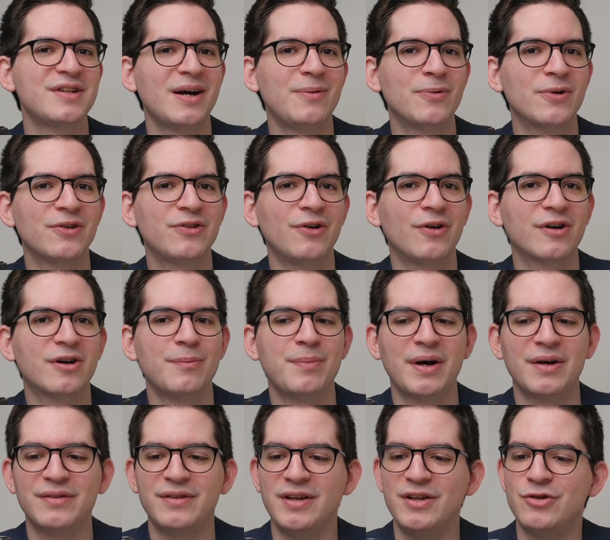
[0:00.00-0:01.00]
I want to talk
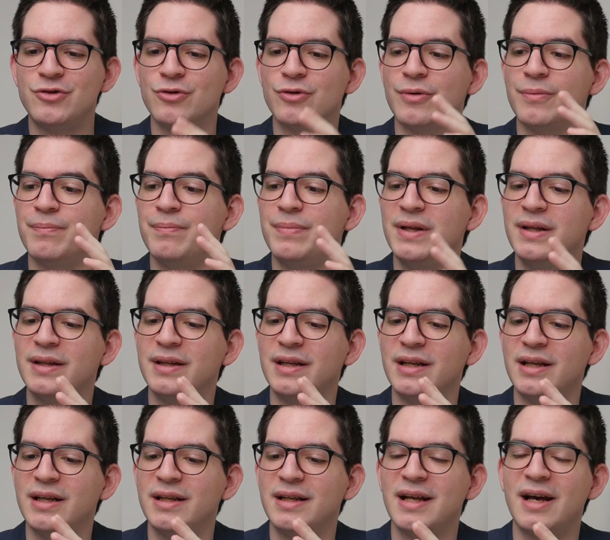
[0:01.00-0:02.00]
about the
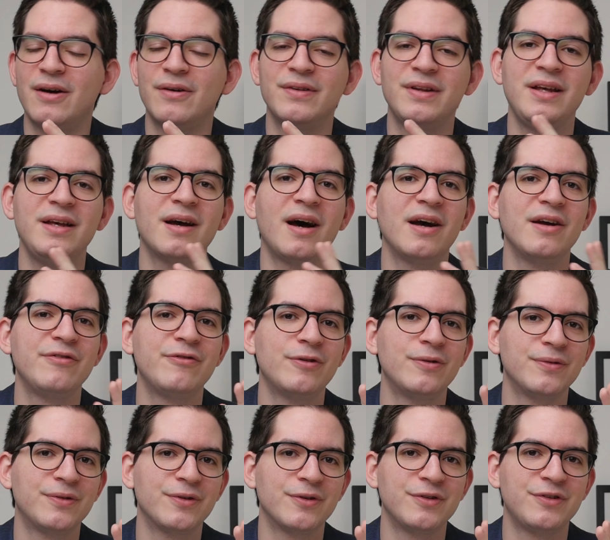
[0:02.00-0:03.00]
durability. Now, the
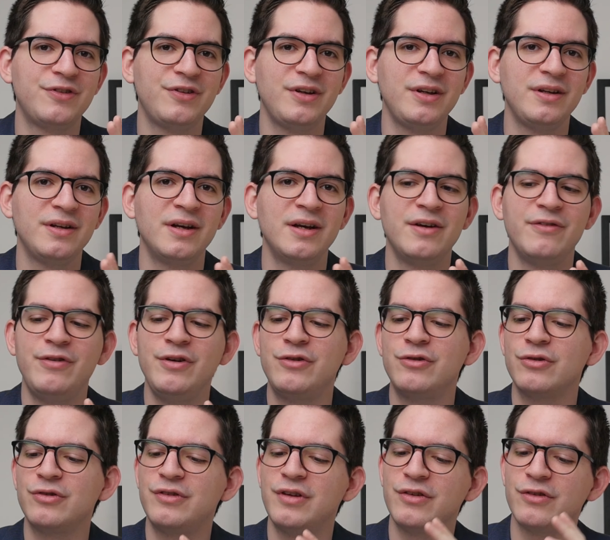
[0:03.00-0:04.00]
iPhone 13
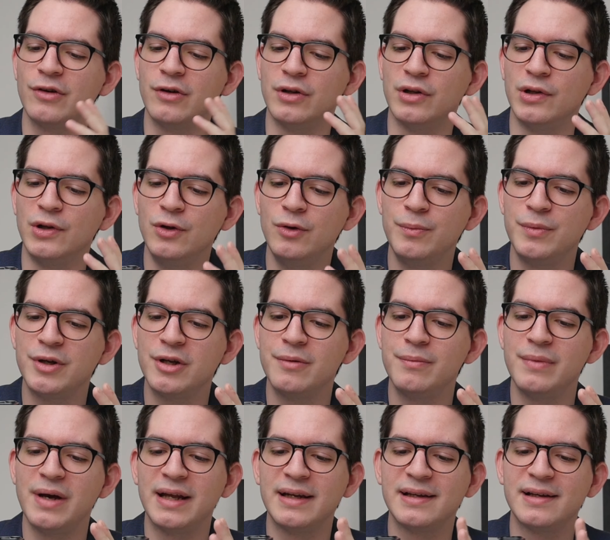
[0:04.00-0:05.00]
features this
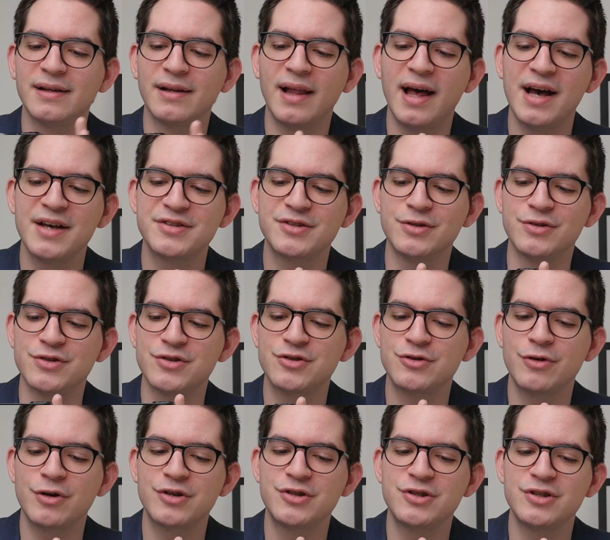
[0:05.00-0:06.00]
aluminum and glass
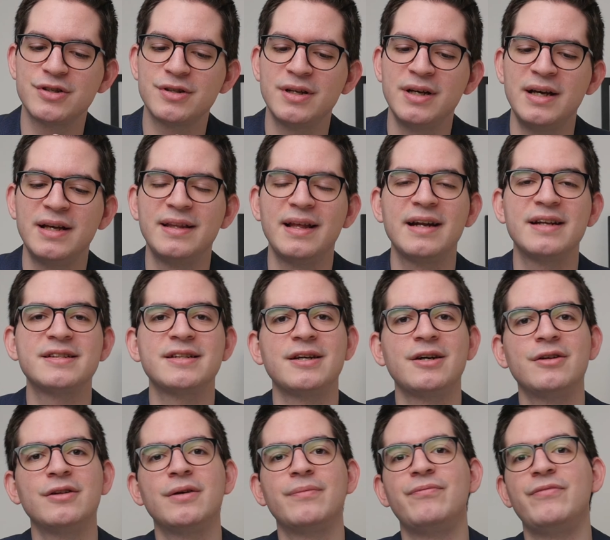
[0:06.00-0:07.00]
construction that has
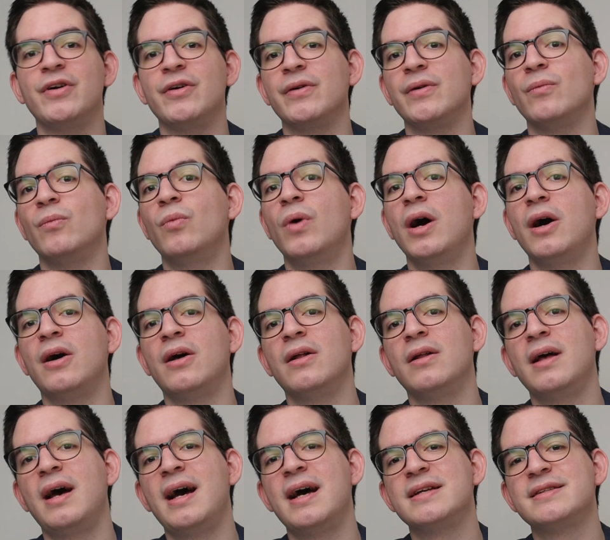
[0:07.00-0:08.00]
held up very
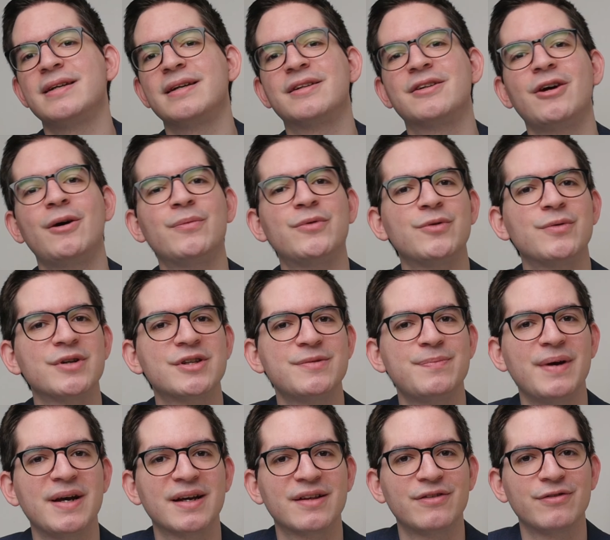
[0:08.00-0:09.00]
well, as I'd come to
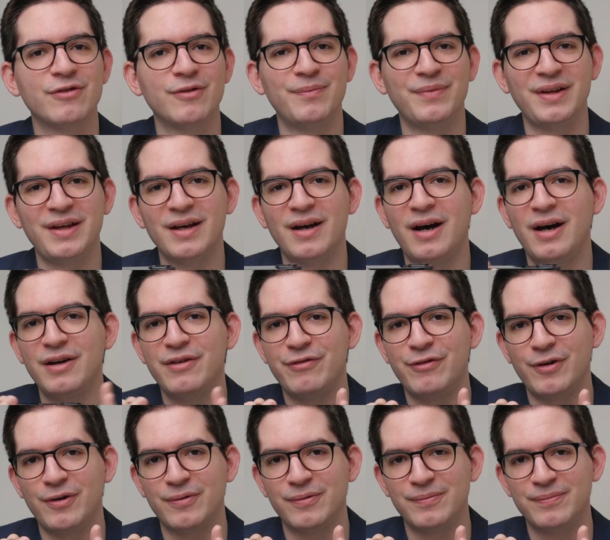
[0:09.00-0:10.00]
expect from the
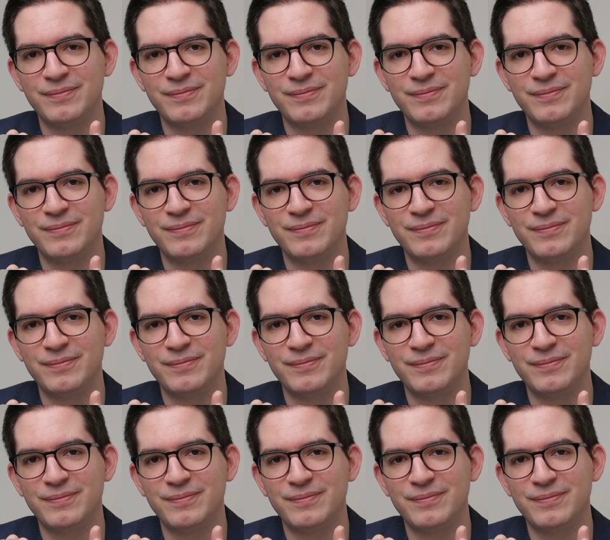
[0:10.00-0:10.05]
iPhone.